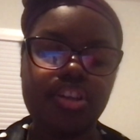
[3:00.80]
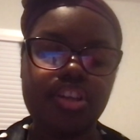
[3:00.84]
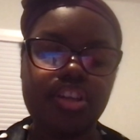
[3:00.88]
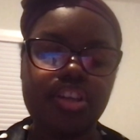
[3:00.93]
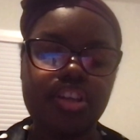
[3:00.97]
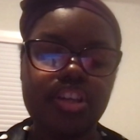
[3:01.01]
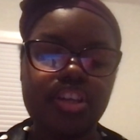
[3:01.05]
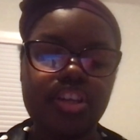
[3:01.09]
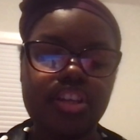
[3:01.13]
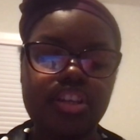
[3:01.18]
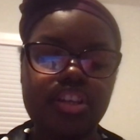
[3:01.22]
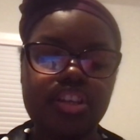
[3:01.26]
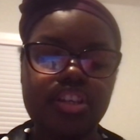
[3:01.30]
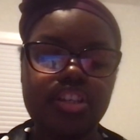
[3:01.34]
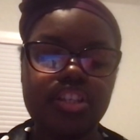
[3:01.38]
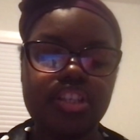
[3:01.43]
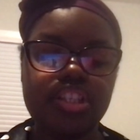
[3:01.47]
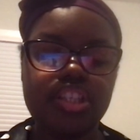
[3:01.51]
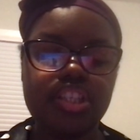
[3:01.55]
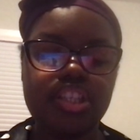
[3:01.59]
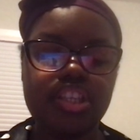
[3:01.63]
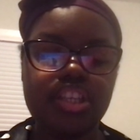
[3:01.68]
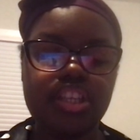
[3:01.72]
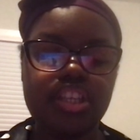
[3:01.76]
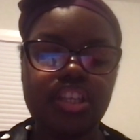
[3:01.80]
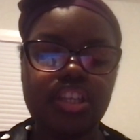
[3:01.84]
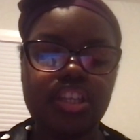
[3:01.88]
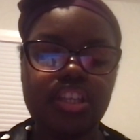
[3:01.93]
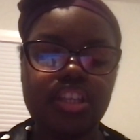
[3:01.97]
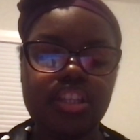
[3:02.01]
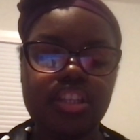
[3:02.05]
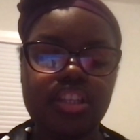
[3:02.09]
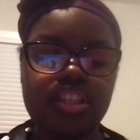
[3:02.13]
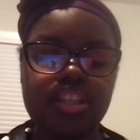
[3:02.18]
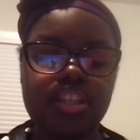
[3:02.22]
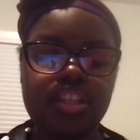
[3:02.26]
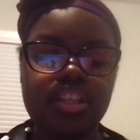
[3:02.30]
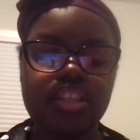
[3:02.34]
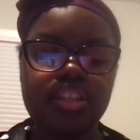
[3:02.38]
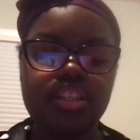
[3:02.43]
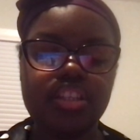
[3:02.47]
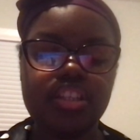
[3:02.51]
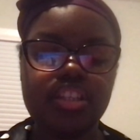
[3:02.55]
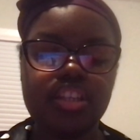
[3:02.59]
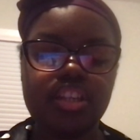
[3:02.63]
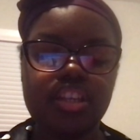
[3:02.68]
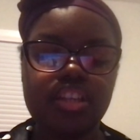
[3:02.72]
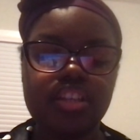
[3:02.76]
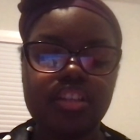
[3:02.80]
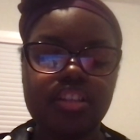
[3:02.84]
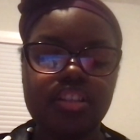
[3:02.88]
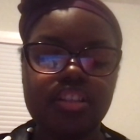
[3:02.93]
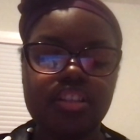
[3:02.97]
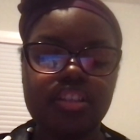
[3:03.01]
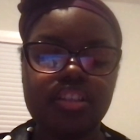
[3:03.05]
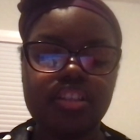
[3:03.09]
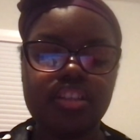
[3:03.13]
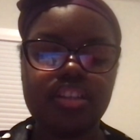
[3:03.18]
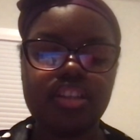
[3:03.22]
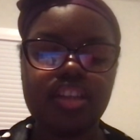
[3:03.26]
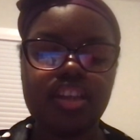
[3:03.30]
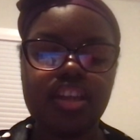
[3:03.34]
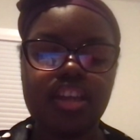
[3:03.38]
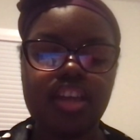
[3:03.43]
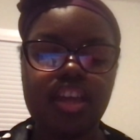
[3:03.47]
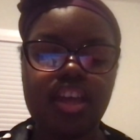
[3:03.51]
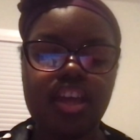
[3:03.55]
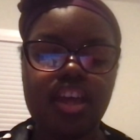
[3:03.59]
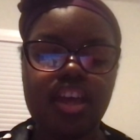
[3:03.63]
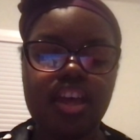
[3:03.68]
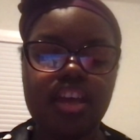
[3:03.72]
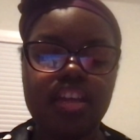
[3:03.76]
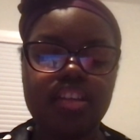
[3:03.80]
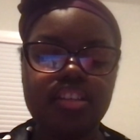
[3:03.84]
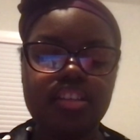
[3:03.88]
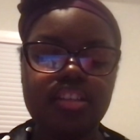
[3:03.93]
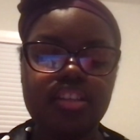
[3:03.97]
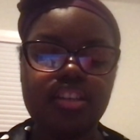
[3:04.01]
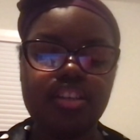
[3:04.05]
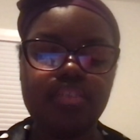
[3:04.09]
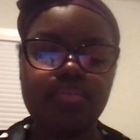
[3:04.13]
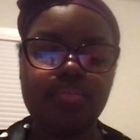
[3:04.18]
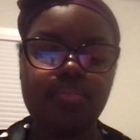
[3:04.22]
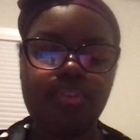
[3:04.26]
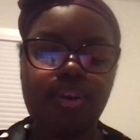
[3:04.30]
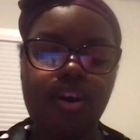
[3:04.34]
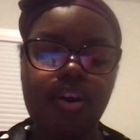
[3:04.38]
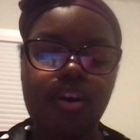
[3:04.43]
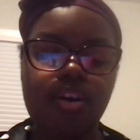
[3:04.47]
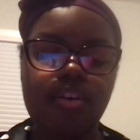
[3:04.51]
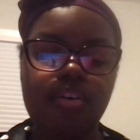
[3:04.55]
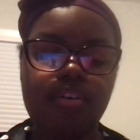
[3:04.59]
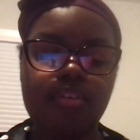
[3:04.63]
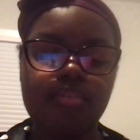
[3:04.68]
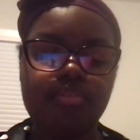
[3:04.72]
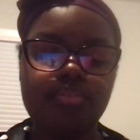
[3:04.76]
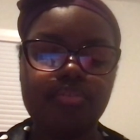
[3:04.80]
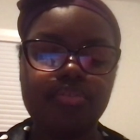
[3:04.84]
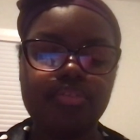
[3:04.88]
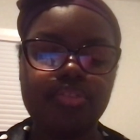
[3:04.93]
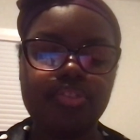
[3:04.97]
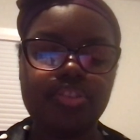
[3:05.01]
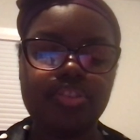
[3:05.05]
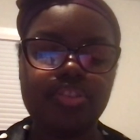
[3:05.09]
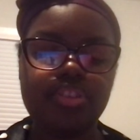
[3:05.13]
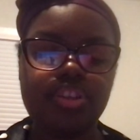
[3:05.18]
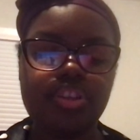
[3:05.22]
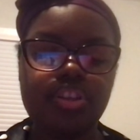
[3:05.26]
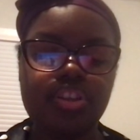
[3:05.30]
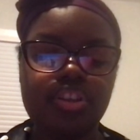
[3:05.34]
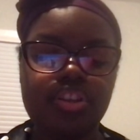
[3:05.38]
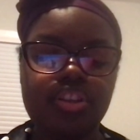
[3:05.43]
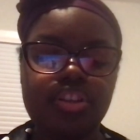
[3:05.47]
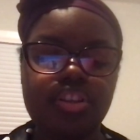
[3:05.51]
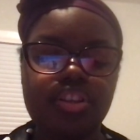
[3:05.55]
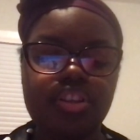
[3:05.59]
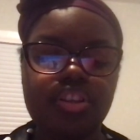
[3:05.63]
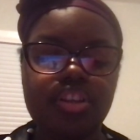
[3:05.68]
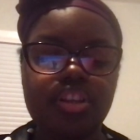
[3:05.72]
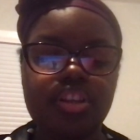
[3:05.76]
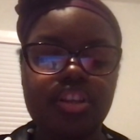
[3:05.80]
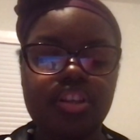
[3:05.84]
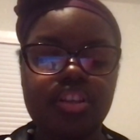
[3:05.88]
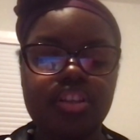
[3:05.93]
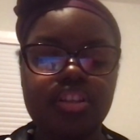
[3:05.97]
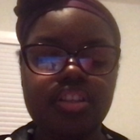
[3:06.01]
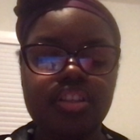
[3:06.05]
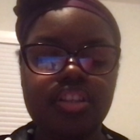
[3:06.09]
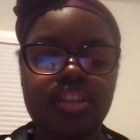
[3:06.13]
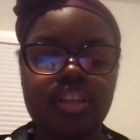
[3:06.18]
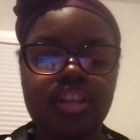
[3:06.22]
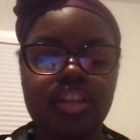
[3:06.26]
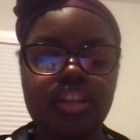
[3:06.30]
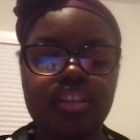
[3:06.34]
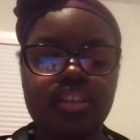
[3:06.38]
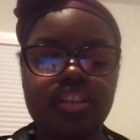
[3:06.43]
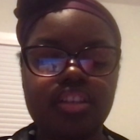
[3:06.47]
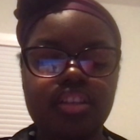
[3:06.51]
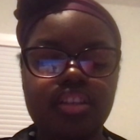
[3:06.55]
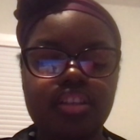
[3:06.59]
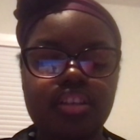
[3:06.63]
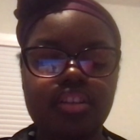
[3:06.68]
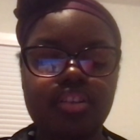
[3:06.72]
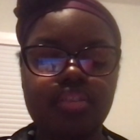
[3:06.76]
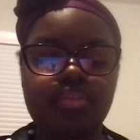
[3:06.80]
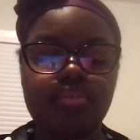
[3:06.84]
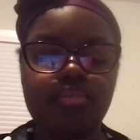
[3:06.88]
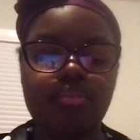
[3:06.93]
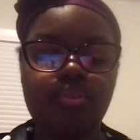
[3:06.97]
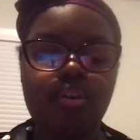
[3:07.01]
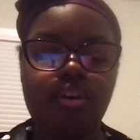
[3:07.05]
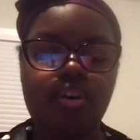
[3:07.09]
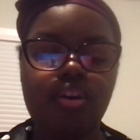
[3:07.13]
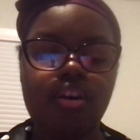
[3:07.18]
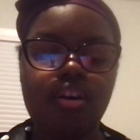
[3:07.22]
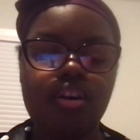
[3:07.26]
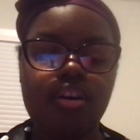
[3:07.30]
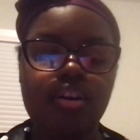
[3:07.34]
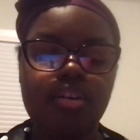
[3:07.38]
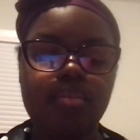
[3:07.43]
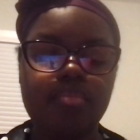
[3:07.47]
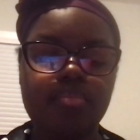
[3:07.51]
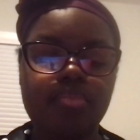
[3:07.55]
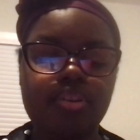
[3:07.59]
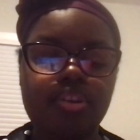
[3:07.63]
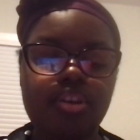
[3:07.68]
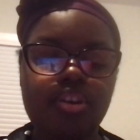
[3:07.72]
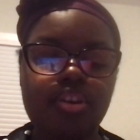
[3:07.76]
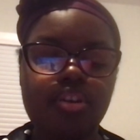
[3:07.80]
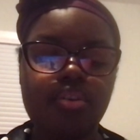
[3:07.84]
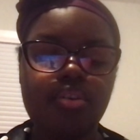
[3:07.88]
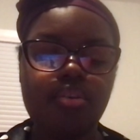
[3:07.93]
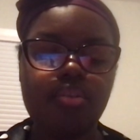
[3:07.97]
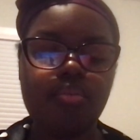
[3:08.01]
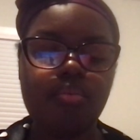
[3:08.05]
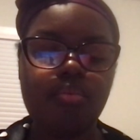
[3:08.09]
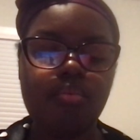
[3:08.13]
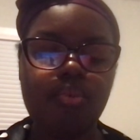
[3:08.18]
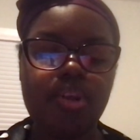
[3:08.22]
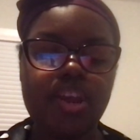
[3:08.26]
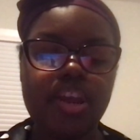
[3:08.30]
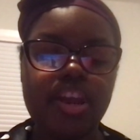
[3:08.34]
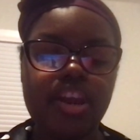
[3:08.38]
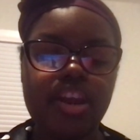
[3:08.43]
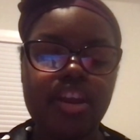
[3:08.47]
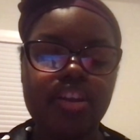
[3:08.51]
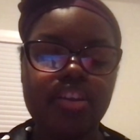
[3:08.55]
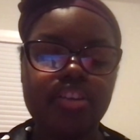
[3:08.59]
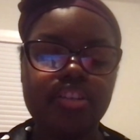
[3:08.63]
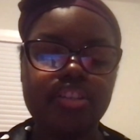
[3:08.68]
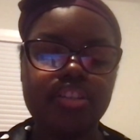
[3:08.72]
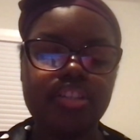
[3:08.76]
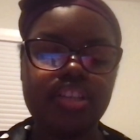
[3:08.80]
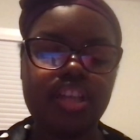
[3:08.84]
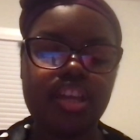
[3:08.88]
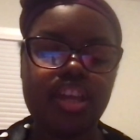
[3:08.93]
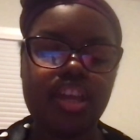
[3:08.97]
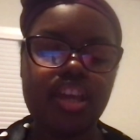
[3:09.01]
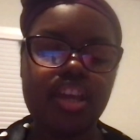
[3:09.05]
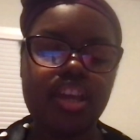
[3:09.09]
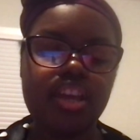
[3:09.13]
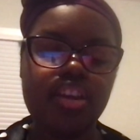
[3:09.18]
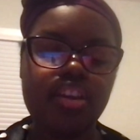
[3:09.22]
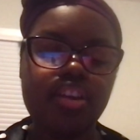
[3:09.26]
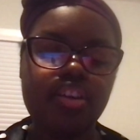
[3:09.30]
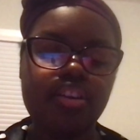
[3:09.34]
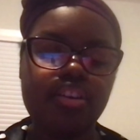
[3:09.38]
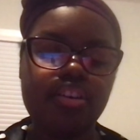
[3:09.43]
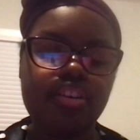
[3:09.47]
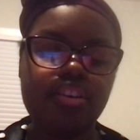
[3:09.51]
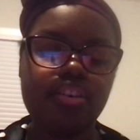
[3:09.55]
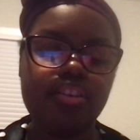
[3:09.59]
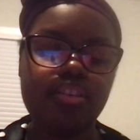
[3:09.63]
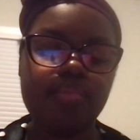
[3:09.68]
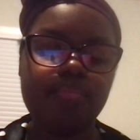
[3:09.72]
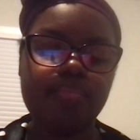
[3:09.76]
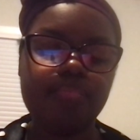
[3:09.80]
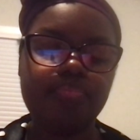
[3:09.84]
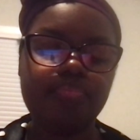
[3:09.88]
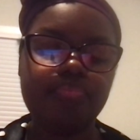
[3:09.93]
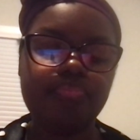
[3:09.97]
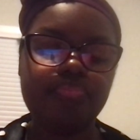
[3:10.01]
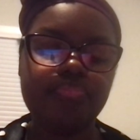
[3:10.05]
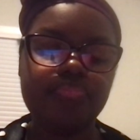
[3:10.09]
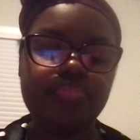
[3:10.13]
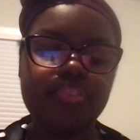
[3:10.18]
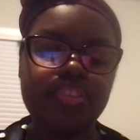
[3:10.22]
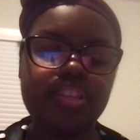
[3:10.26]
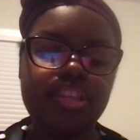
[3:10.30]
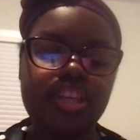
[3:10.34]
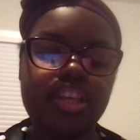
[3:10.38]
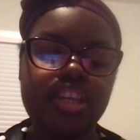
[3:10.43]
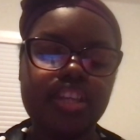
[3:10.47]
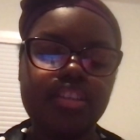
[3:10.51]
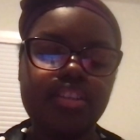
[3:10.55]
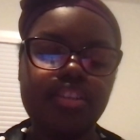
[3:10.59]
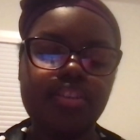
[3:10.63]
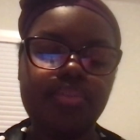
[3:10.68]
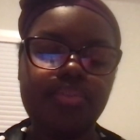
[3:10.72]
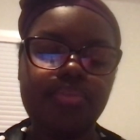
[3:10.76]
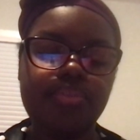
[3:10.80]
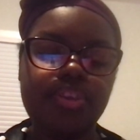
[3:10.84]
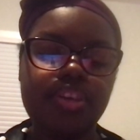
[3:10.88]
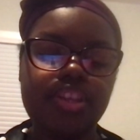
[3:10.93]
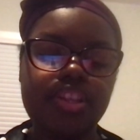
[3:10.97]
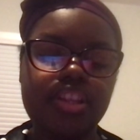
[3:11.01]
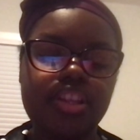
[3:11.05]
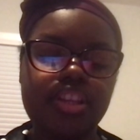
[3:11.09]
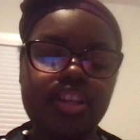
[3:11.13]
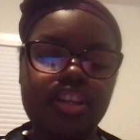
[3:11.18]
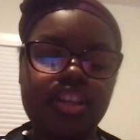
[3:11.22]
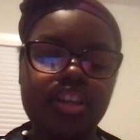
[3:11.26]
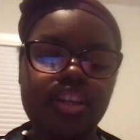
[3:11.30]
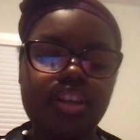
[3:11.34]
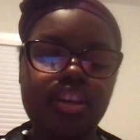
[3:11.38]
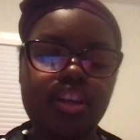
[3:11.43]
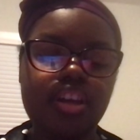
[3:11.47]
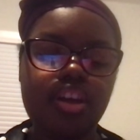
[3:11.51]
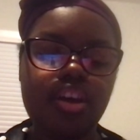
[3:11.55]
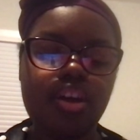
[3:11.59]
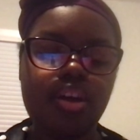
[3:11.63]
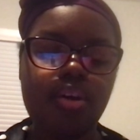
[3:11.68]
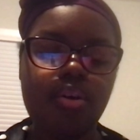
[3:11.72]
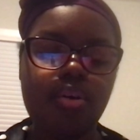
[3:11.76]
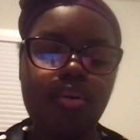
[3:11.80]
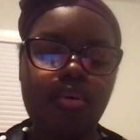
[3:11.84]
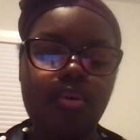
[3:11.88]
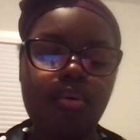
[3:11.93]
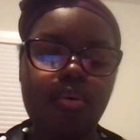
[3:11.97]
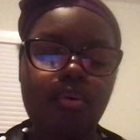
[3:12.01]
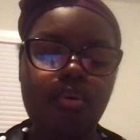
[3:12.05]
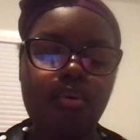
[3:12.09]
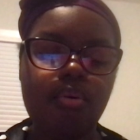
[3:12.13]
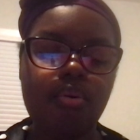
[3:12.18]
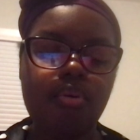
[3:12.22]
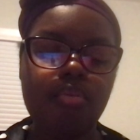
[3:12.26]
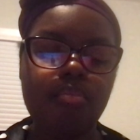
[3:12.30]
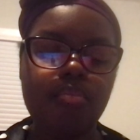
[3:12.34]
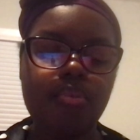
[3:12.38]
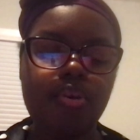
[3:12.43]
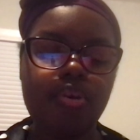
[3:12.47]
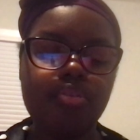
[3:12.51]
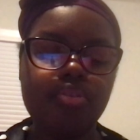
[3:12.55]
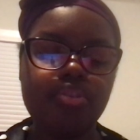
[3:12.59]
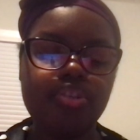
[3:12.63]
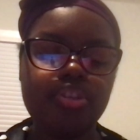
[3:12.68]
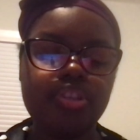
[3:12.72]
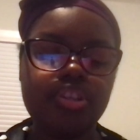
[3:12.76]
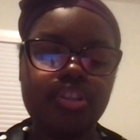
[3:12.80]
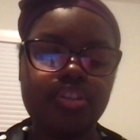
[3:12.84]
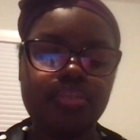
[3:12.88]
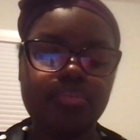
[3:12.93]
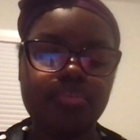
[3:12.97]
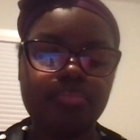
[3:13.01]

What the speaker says: is distance, as it involves the intent to harm, whereas anger is the feeling or emotion.